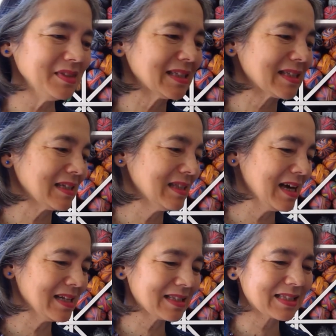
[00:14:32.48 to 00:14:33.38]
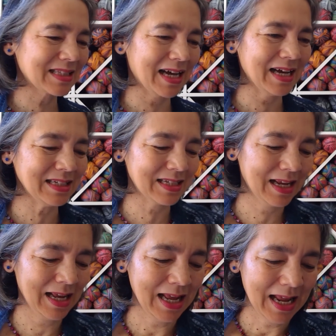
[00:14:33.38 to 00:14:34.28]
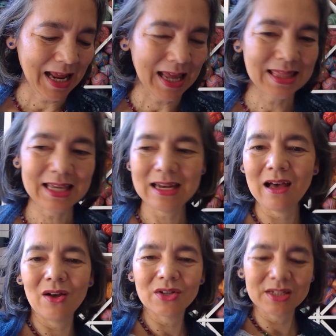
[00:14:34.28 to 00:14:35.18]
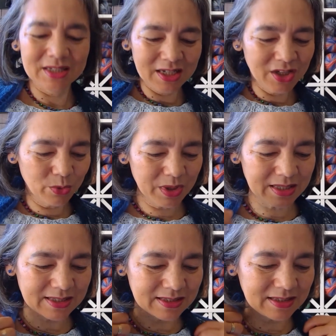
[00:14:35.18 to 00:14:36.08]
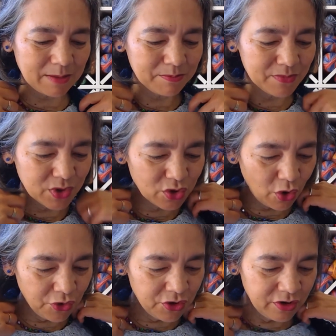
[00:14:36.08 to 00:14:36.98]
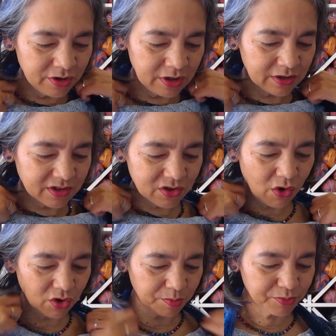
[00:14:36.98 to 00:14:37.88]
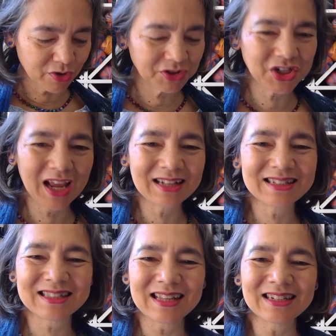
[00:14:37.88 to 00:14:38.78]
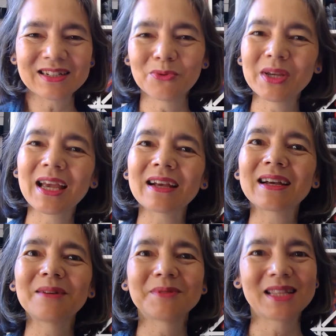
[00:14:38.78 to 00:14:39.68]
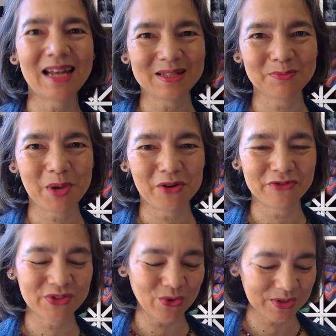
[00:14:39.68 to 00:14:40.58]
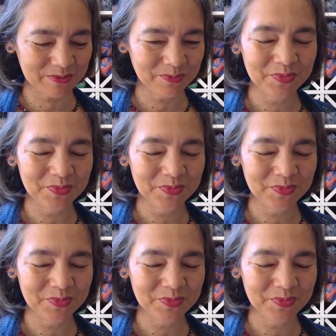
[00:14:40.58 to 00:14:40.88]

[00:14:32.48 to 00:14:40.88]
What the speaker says: So that's that. And then I'll continue with some non-sock projects until we come to the last pair of socks.